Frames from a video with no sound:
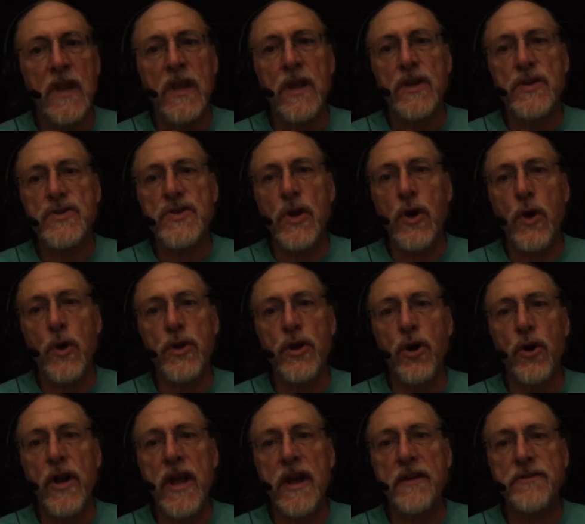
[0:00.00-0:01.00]
So you
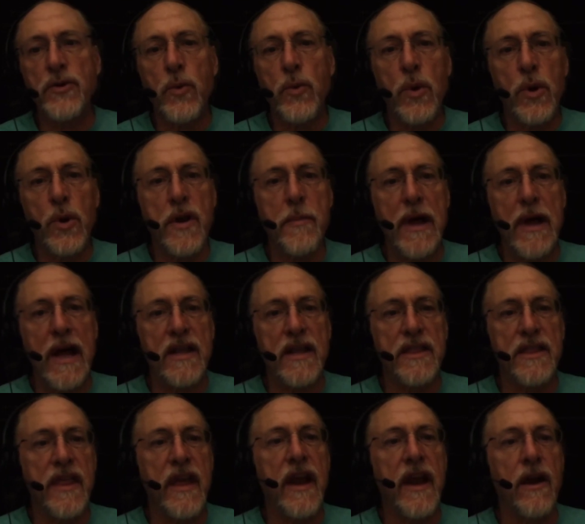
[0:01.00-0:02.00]
don't have to worry about
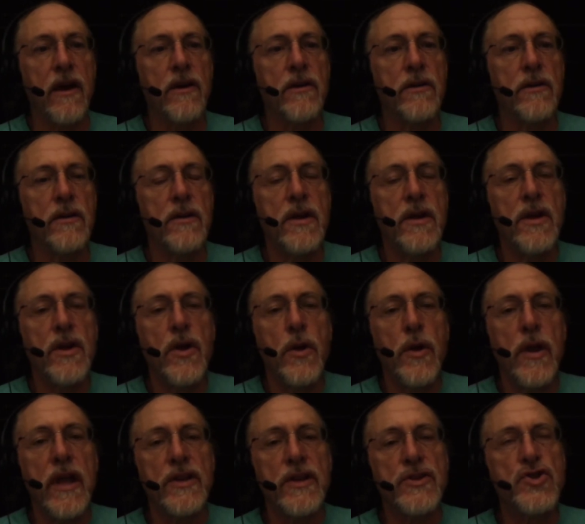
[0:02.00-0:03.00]
it there.
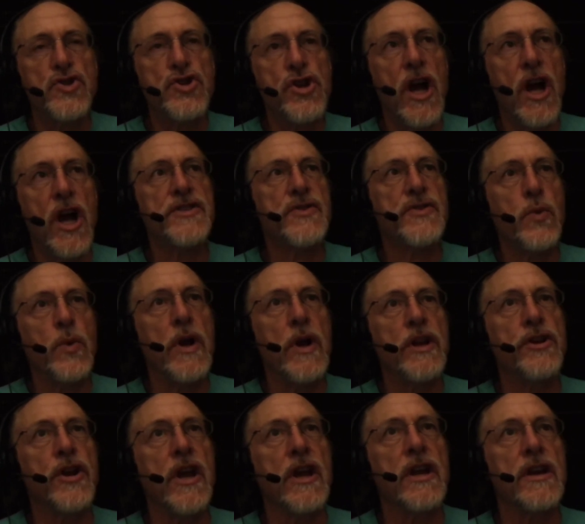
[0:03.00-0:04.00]
It's just when
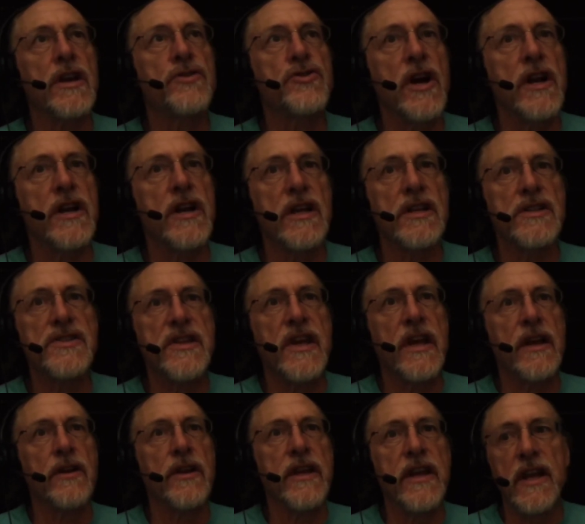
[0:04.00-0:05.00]
you're trying to get
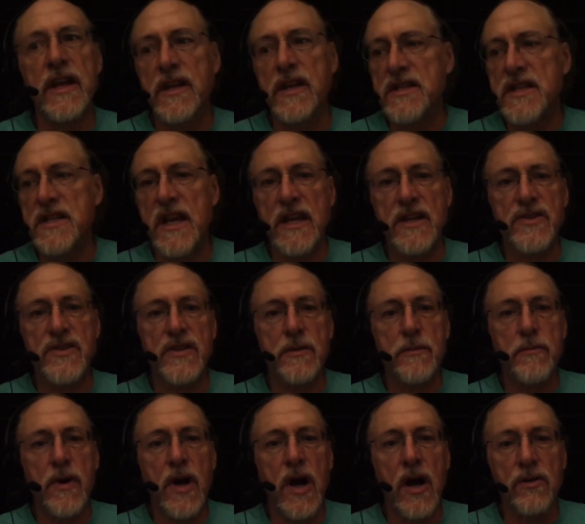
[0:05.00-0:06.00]
settled in and take
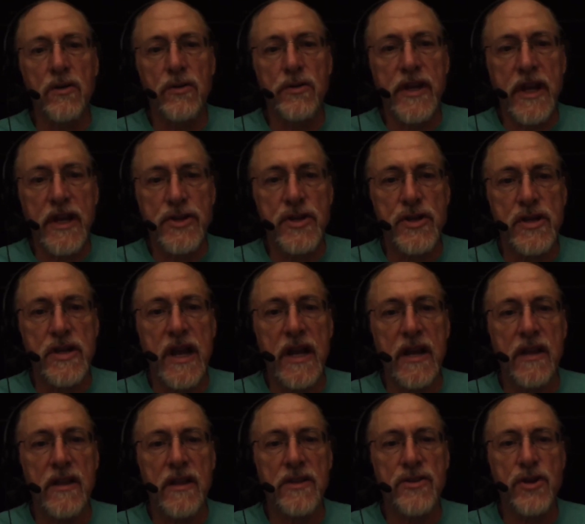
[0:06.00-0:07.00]
some occultation
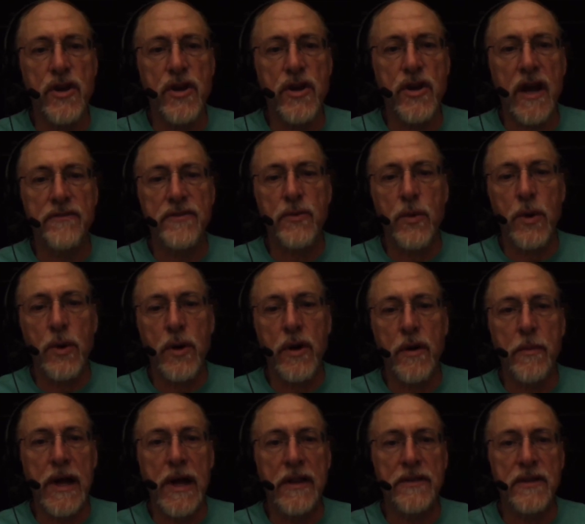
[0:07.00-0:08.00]
data that you have to worry
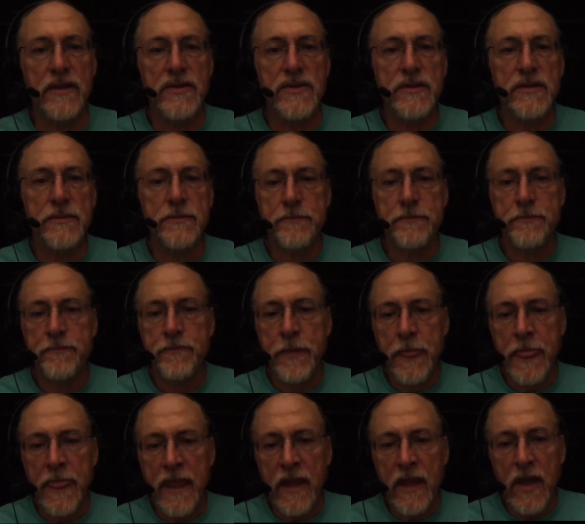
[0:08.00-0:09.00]
about this.
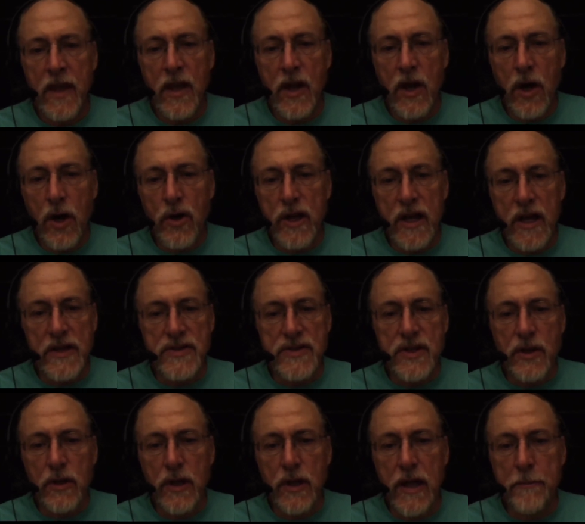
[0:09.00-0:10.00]
Okay,
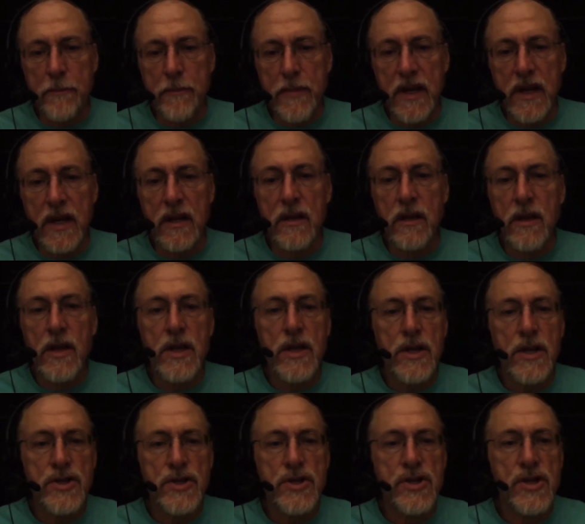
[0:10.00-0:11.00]
so let me
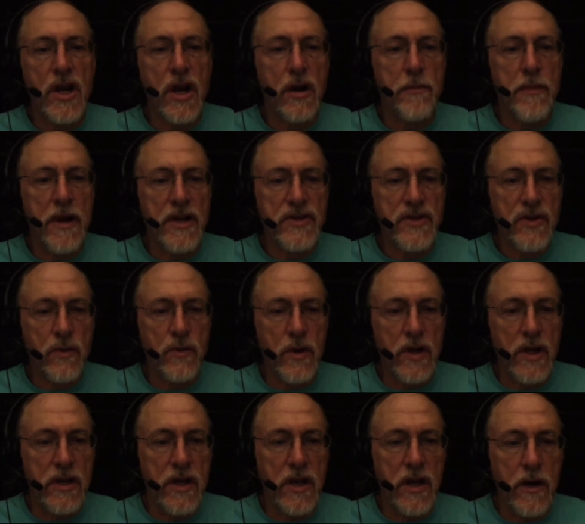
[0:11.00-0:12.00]
share my
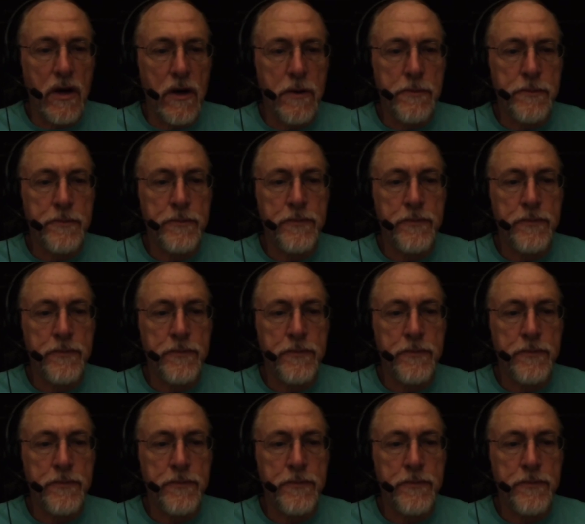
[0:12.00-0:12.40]
screen here.